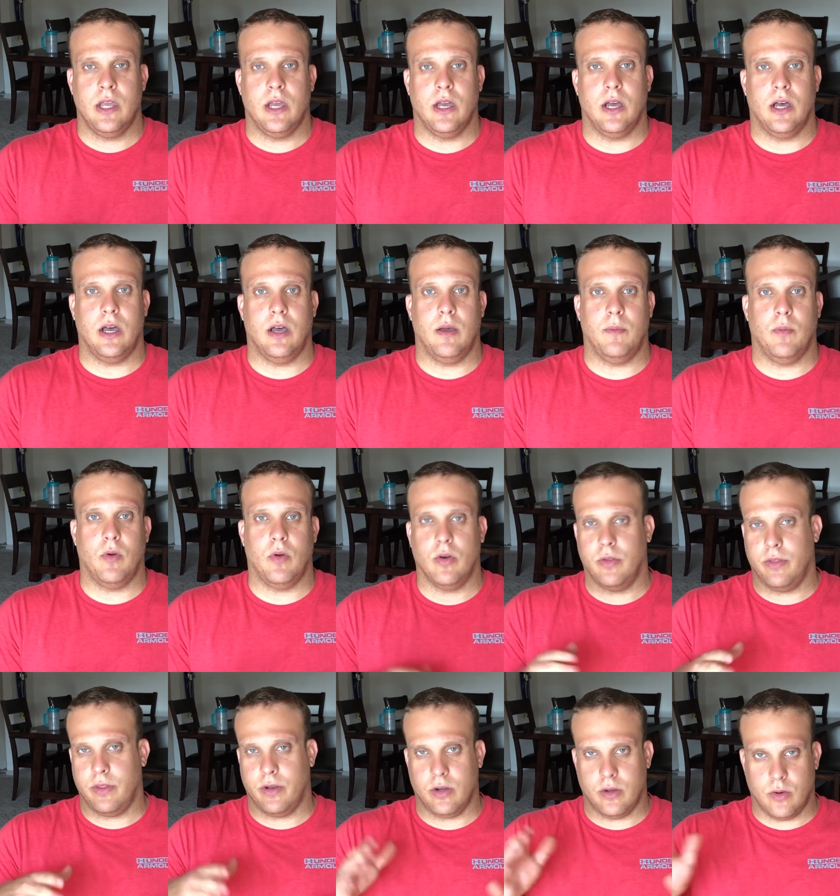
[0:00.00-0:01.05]

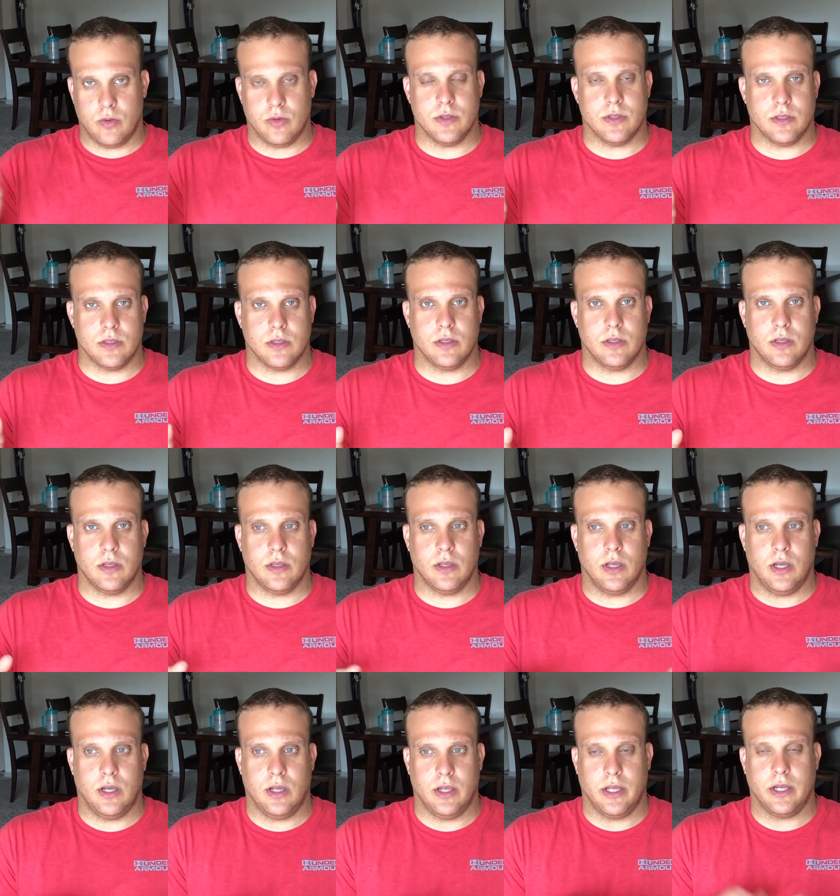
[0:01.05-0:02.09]
or their own
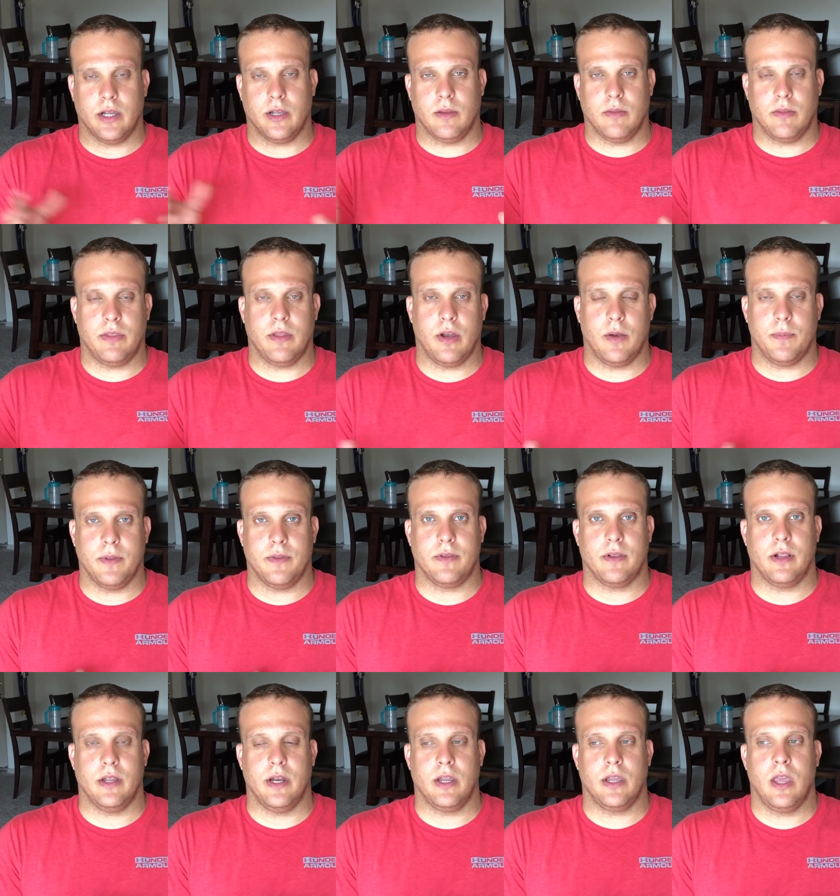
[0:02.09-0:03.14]
like a
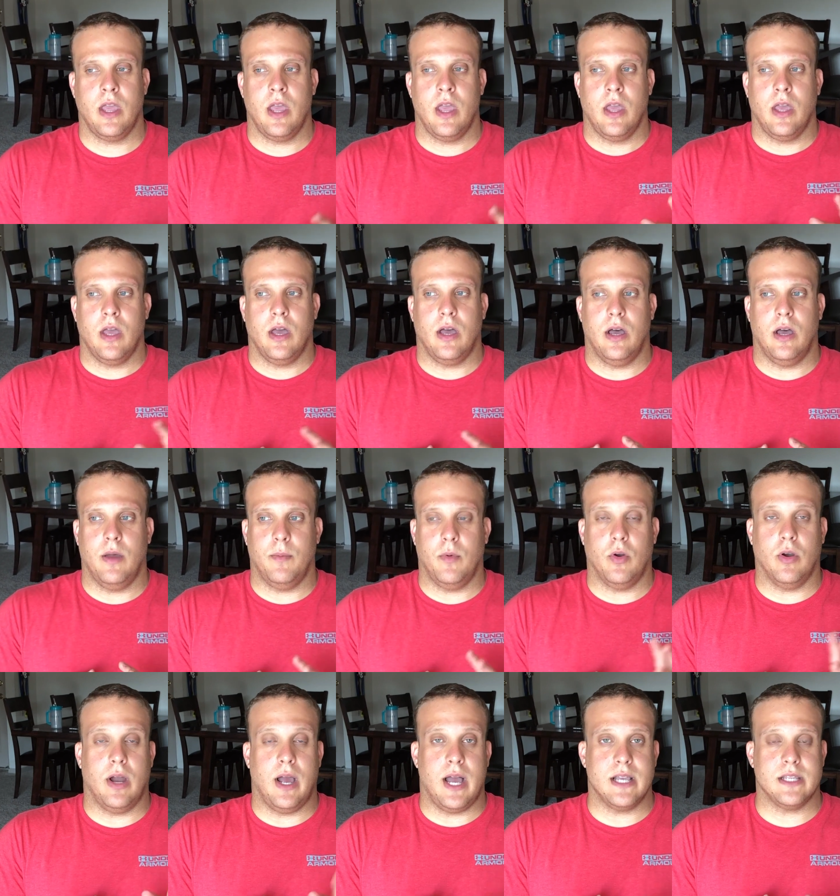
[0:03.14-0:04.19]
therapist clinic
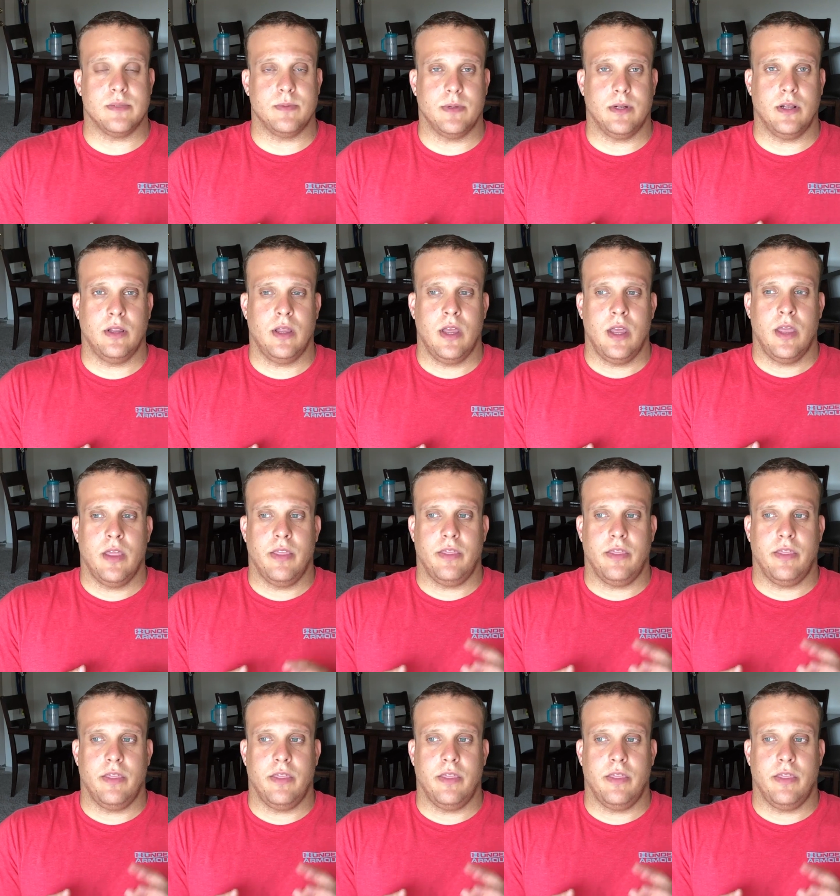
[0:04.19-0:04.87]
or a hospital.